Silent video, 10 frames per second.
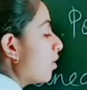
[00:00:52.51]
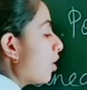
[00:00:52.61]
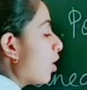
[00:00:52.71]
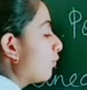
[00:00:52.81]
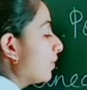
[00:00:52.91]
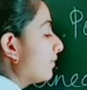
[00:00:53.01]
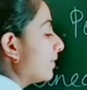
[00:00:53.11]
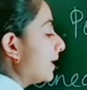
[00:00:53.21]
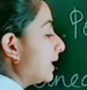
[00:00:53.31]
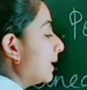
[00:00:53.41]
of a
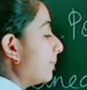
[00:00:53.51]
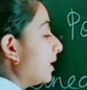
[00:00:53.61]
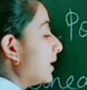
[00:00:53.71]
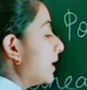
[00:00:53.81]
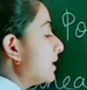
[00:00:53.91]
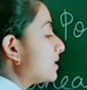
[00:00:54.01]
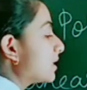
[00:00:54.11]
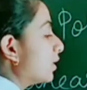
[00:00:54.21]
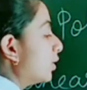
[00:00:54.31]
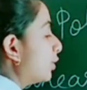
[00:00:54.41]
variable is
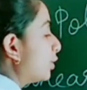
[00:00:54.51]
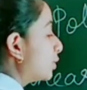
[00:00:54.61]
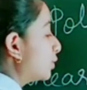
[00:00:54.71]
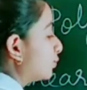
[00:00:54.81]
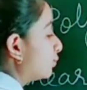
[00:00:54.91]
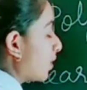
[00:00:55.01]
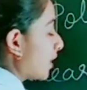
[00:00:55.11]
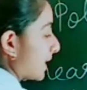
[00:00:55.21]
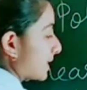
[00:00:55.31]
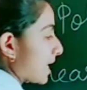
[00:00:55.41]
2. For
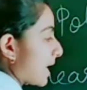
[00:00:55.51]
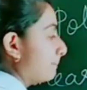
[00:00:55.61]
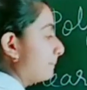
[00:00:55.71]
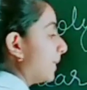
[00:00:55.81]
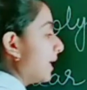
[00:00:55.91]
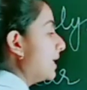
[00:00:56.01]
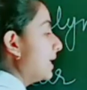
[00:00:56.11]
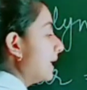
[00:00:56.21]
example,